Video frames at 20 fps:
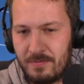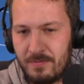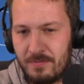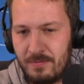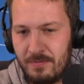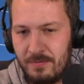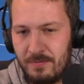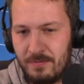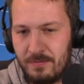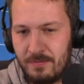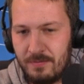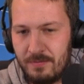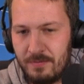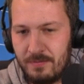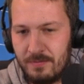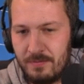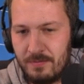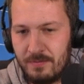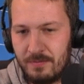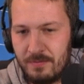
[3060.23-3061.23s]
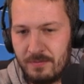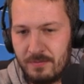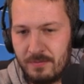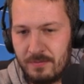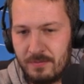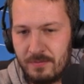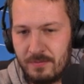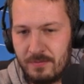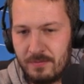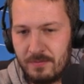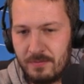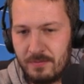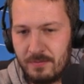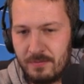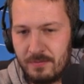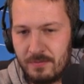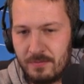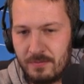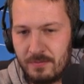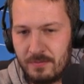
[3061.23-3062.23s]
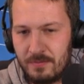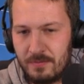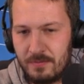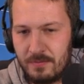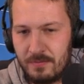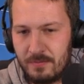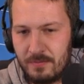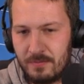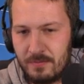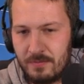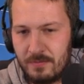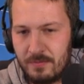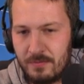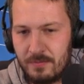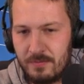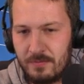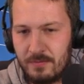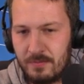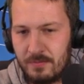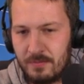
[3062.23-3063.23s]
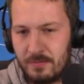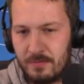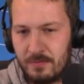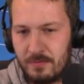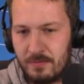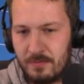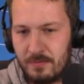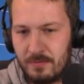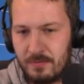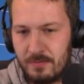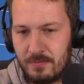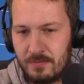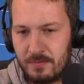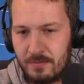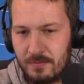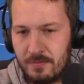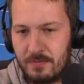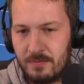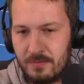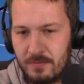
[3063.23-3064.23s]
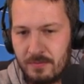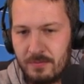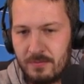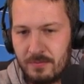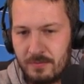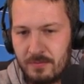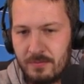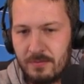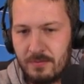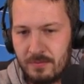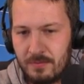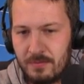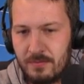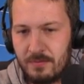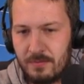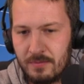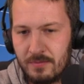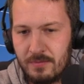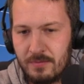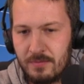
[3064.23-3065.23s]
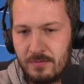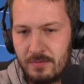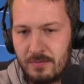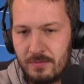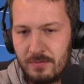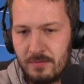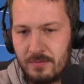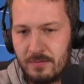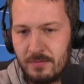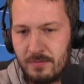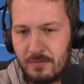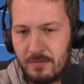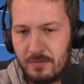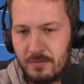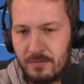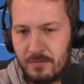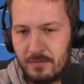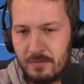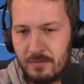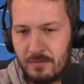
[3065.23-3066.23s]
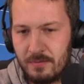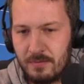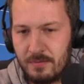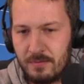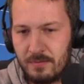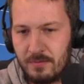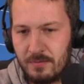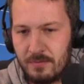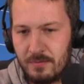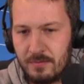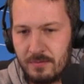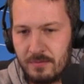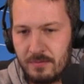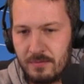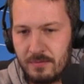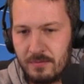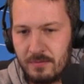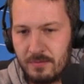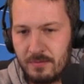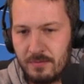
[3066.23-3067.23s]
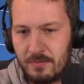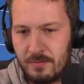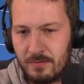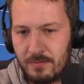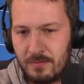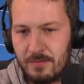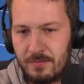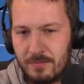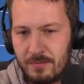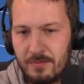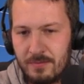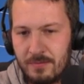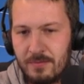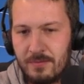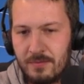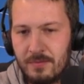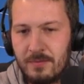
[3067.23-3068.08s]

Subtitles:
The person shown says nothing.